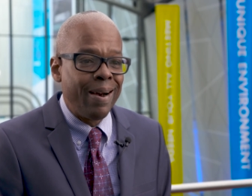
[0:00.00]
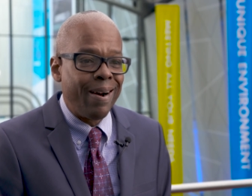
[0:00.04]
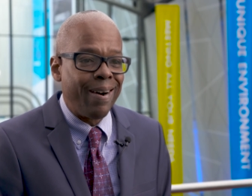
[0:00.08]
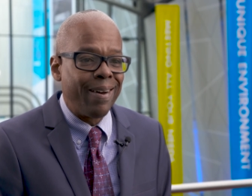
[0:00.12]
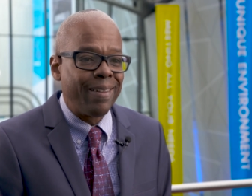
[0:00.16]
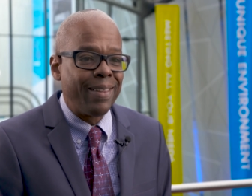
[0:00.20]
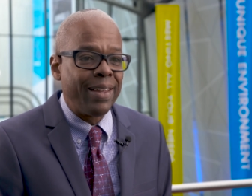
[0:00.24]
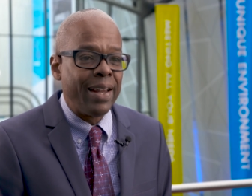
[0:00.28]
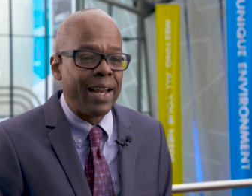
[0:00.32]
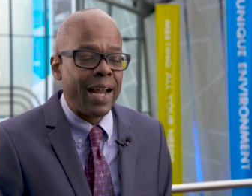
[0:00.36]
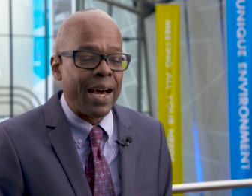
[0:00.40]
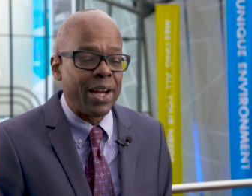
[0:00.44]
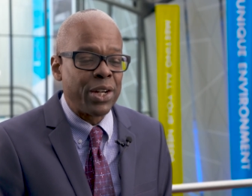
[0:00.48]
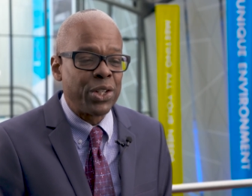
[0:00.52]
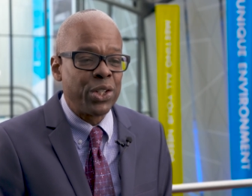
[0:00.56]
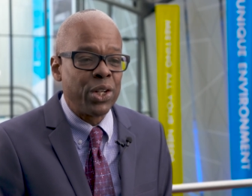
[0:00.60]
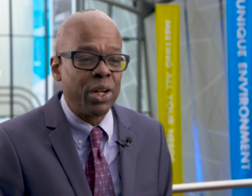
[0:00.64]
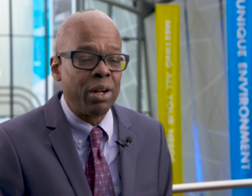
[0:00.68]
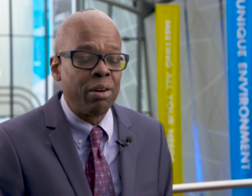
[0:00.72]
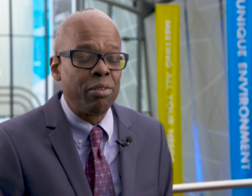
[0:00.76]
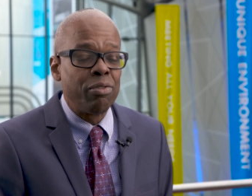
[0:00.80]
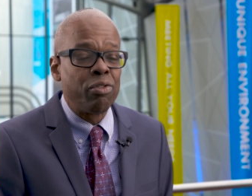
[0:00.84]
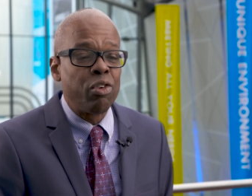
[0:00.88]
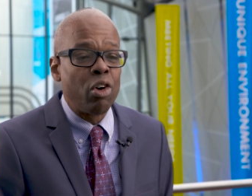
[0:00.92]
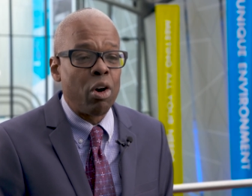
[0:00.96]
on the
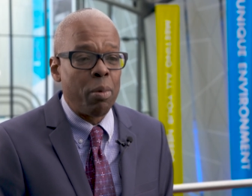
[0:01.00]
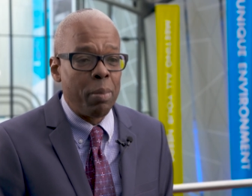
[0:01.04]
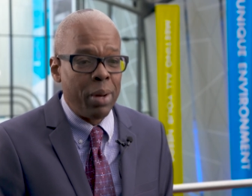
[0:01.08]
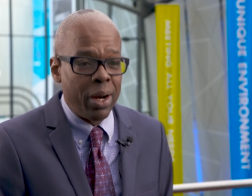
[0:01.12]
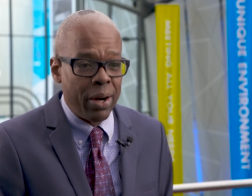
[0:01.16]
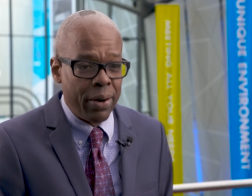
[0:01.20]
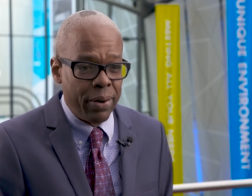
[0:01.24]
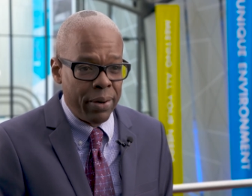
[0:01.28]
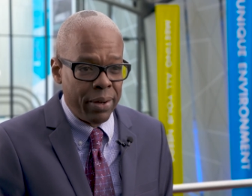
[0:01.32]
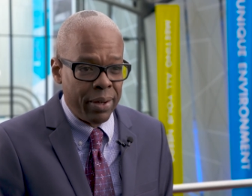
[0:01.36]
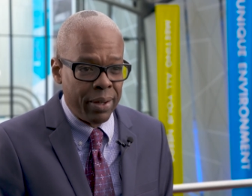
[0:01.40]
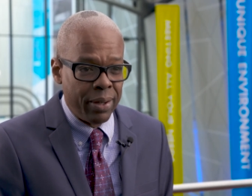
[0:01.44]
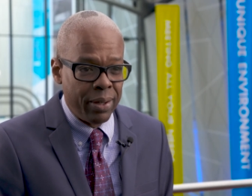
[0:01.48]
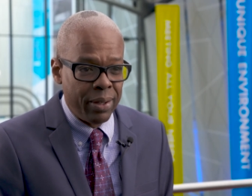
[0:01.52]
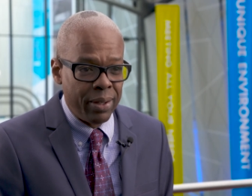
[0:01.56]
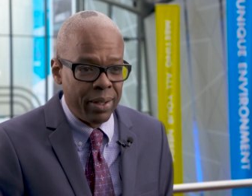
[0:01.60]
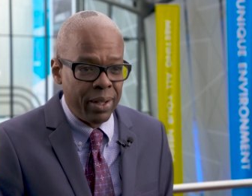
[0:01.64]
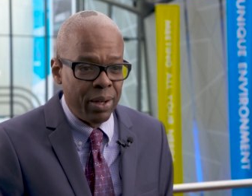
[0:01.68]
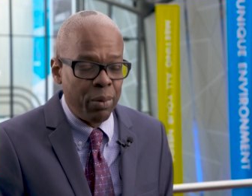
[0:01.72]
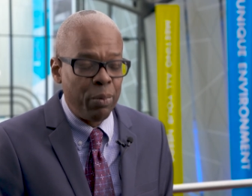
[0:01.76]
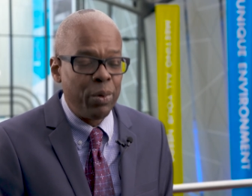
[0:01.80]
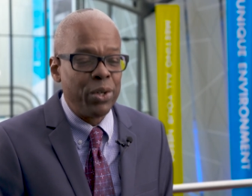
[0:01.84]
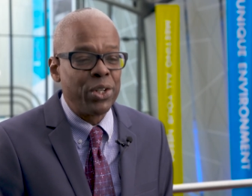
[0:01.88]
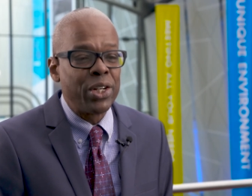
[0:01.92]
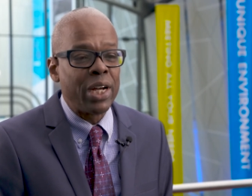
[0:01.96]
national formulary,
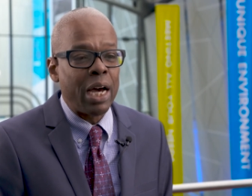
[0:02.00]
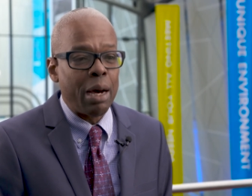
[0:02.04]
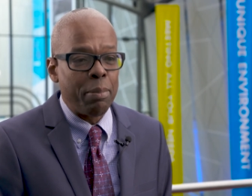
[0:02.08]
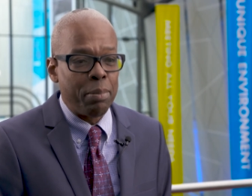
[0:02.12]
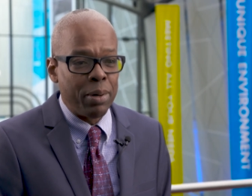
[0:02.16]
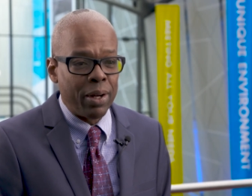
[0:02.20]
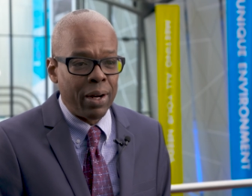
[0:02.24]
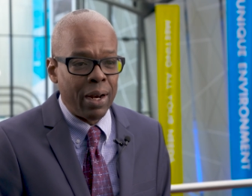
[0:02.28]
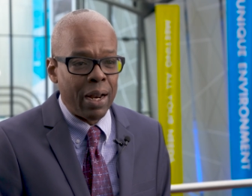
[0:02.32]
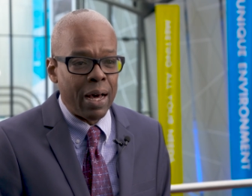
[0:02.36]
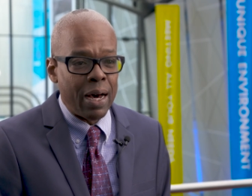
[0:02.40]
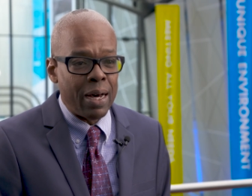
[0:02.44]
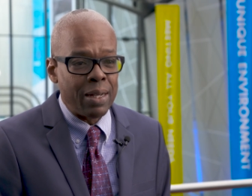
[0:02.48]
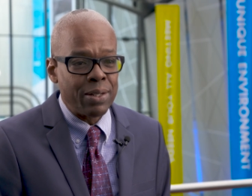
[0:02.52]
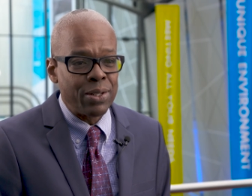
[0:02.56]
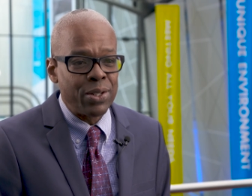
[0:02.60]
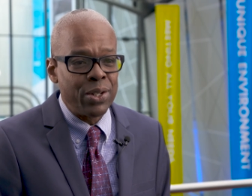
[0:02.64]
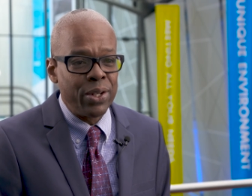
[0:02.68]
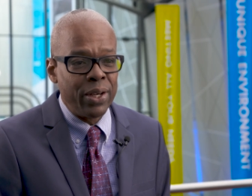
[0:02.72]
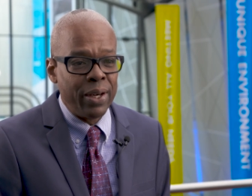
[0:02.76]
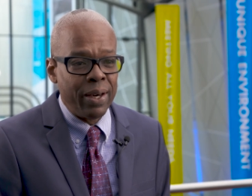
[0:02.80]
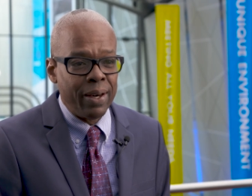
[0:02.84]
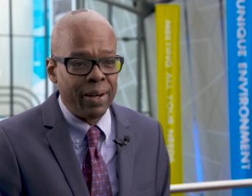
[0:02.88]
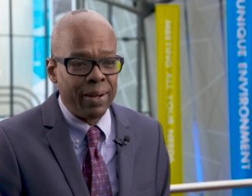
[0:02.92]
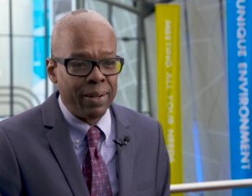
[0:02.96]
which happened last
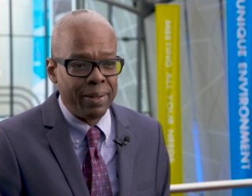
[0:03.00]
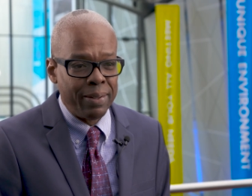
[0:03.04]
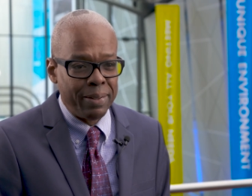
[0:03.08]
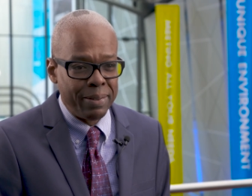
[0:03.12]
year.